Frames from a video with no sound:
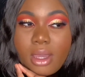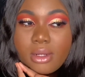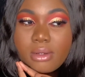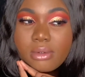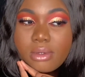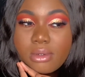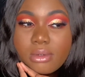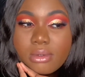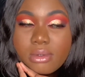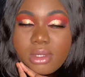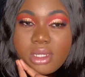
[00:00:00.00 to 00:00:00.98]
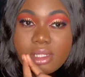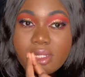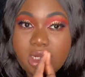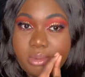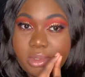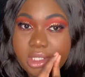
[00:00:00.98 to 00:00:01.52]
I don't know, the
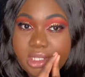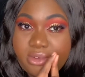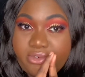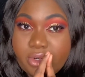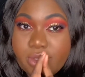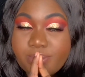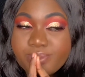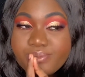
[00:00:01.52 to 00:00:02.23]
lippy is different,